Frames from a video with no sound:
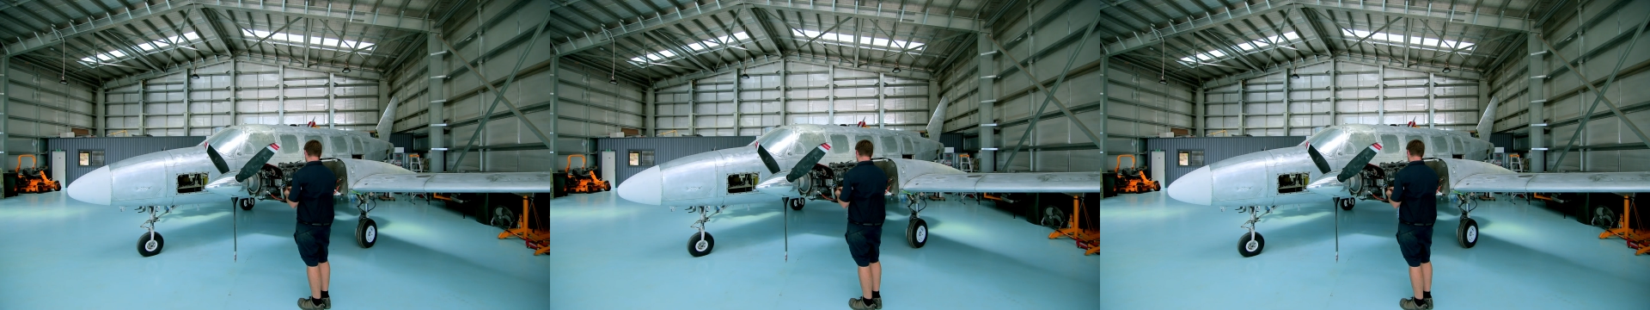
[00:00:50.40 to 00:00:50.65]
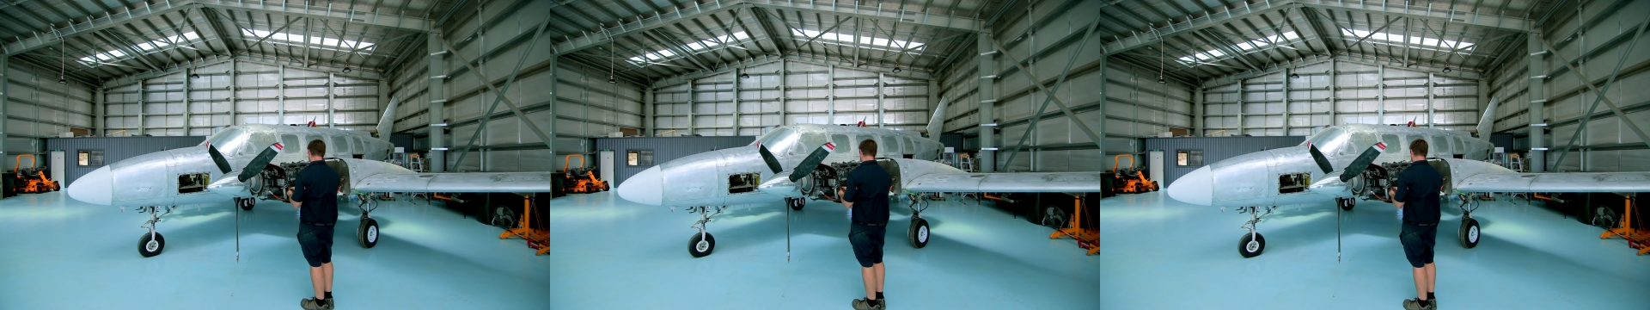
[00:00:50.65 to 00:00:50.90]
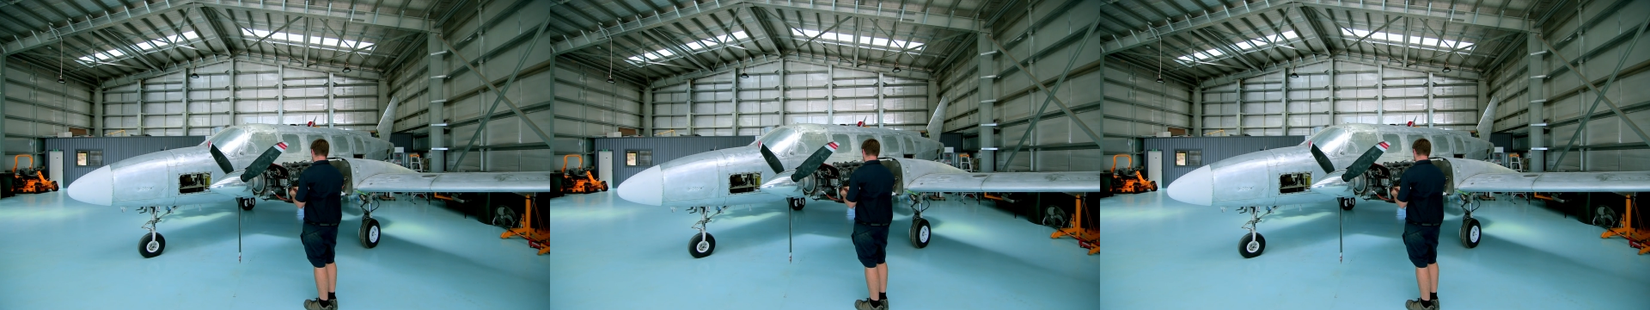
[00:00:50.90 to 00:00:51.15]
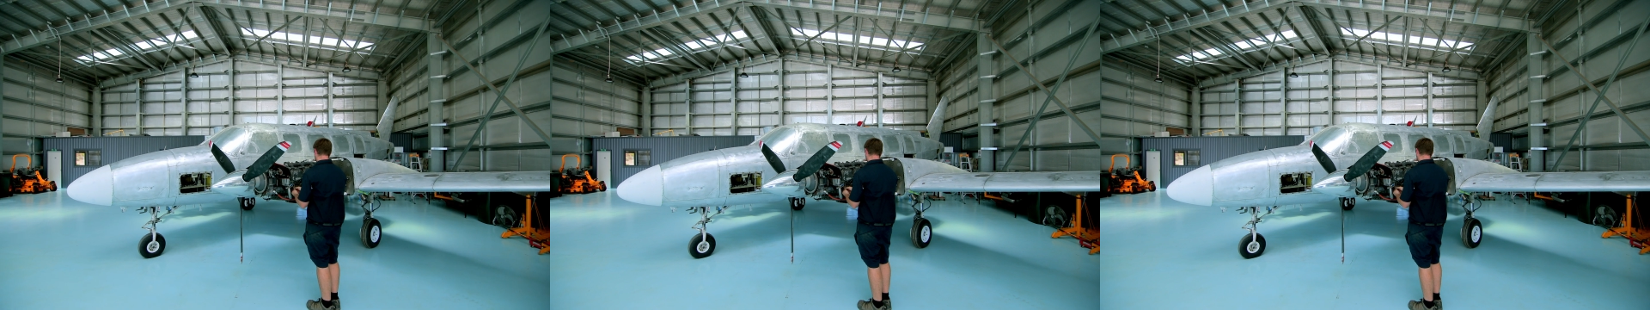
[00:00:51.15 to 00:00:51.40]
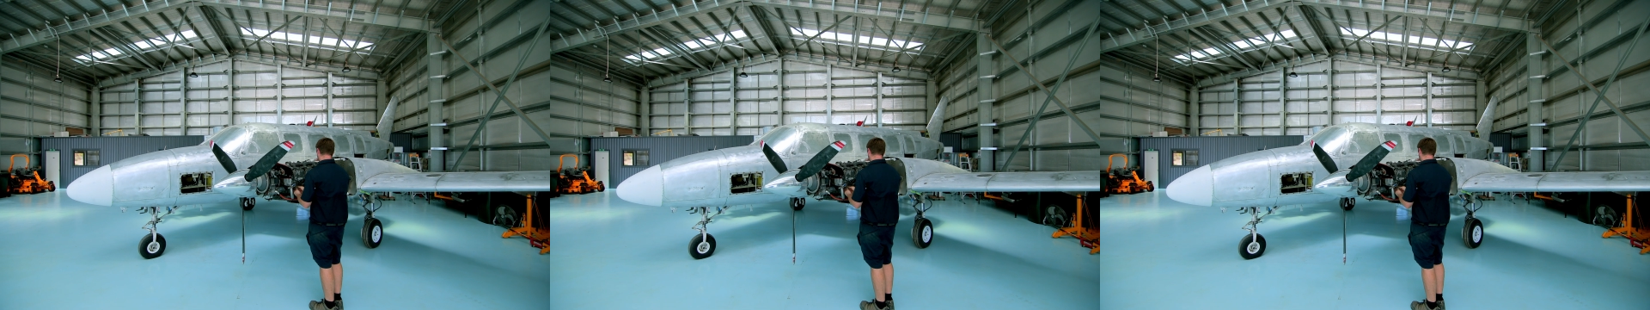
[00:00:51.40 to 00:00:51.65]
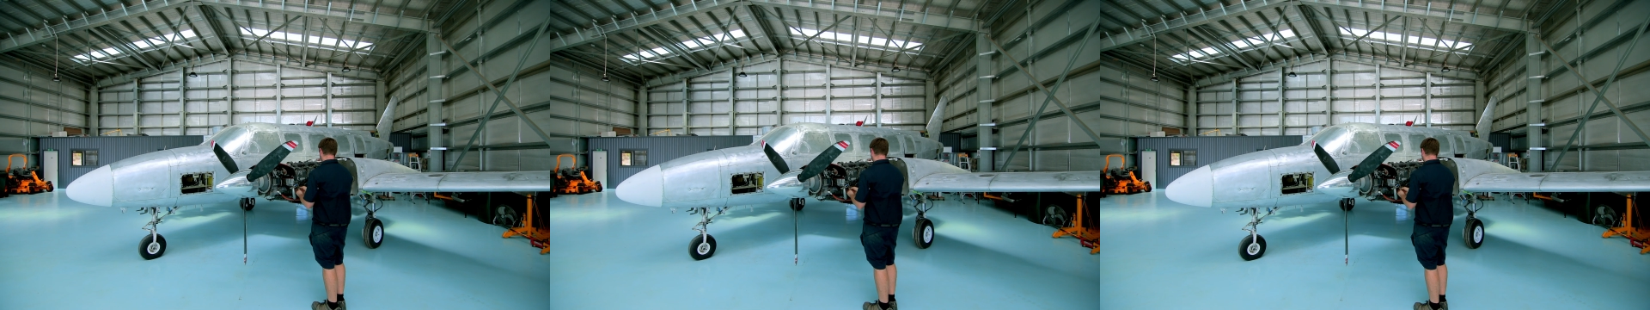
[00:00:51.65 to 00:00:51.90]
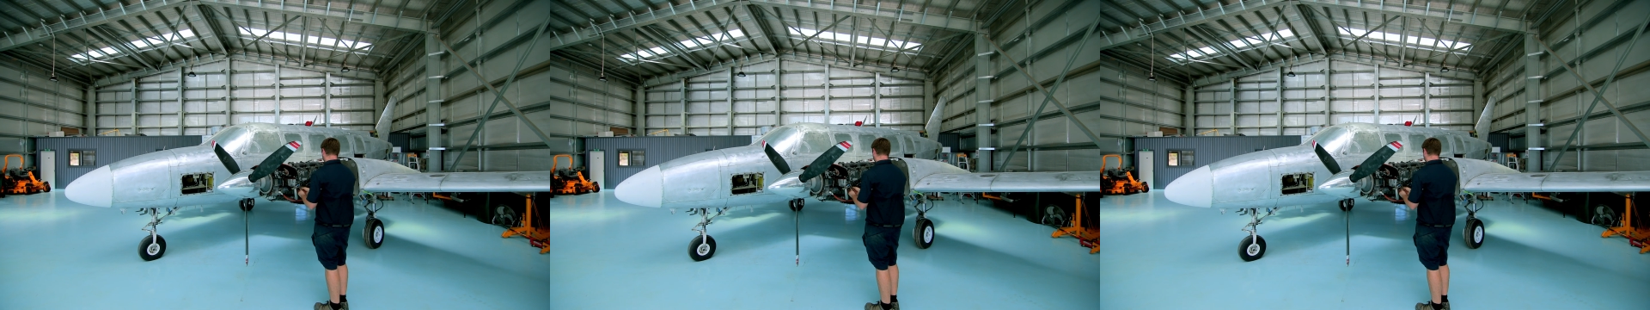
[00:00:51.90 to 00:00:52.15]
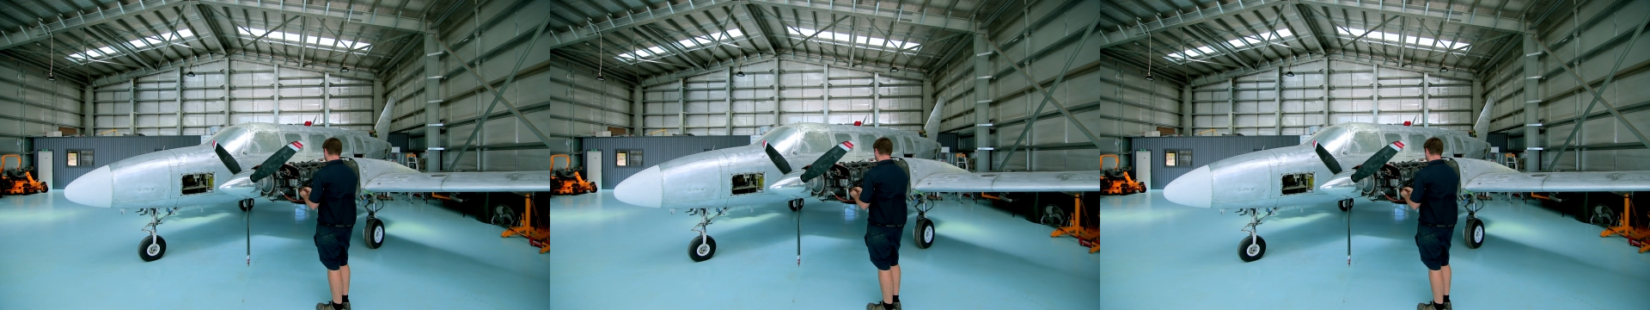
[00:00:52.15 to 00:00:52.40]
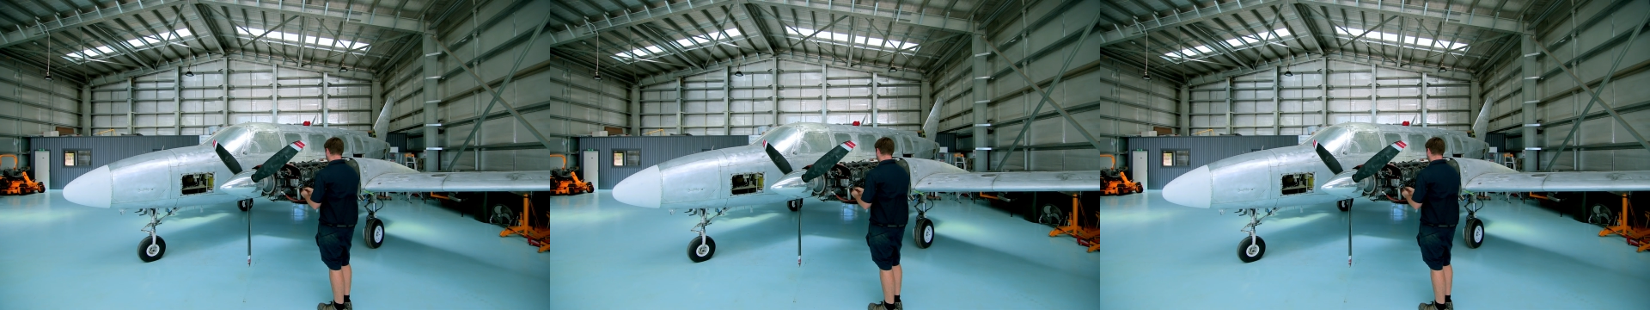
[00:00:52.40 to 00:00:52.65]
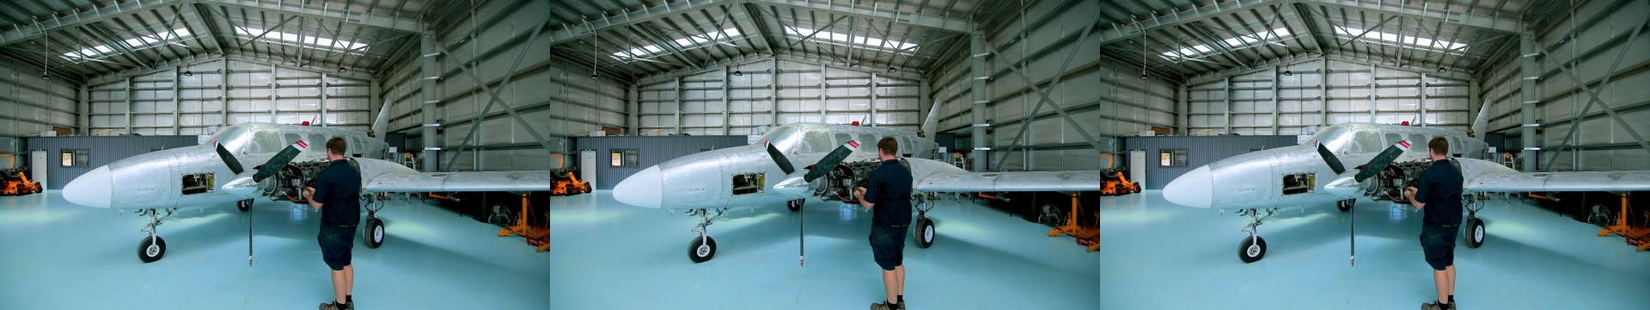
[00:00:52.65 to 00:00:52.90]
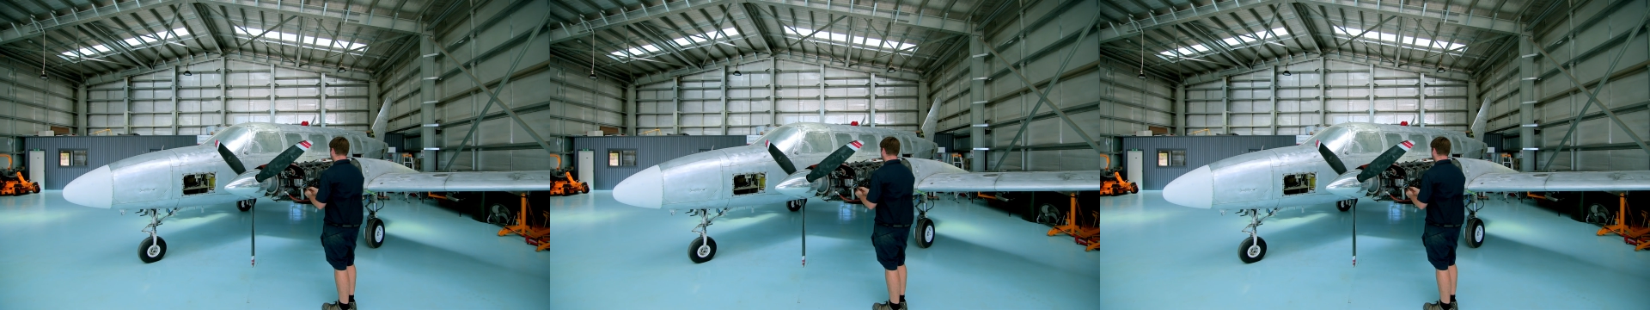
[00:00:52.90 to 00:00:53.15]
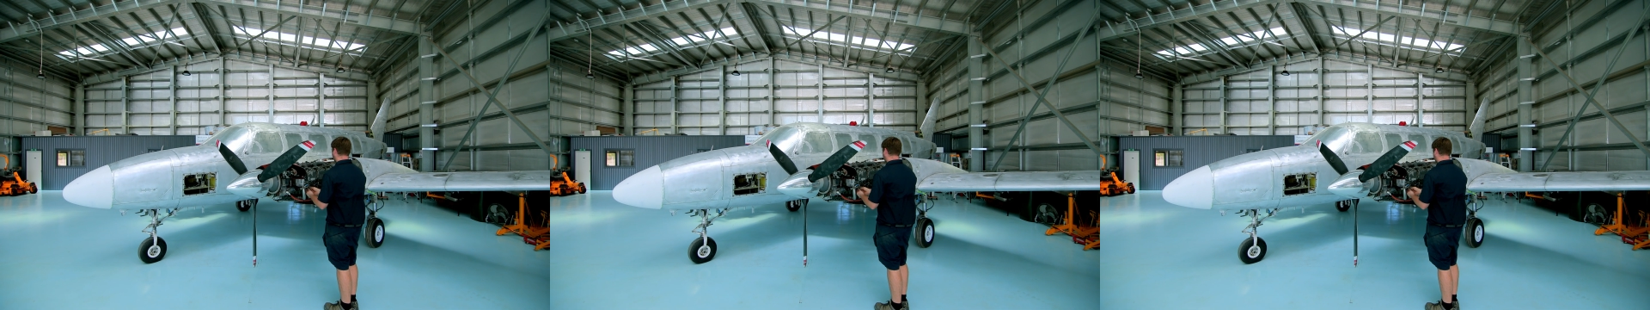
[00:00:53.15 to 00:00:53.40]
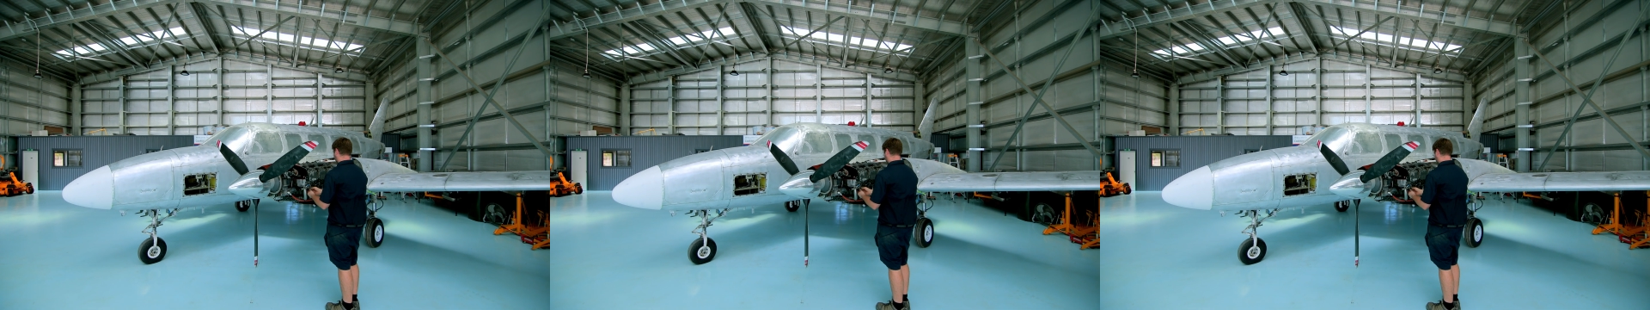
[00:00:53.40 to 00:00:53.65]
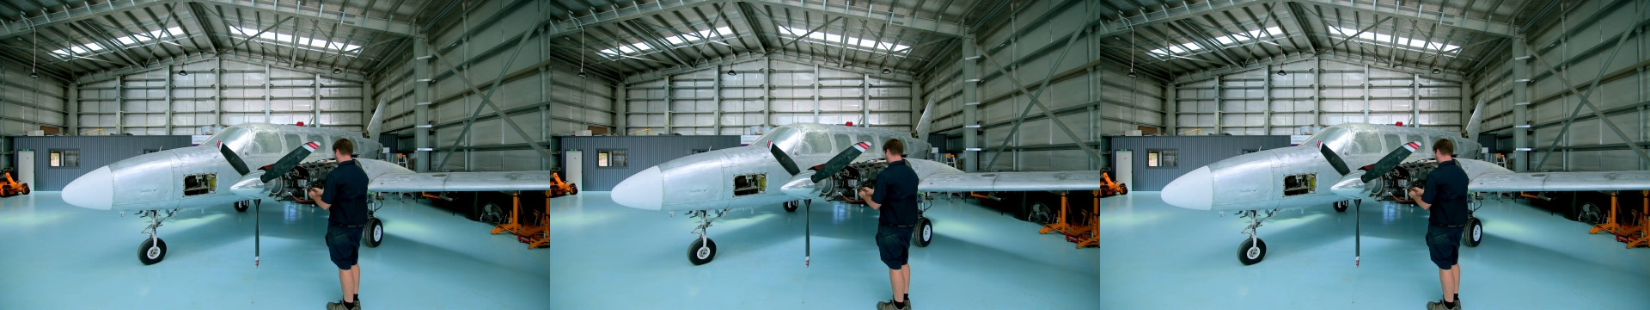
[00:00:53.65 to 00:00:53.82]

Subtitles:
No face is visible, so there are no lips to read.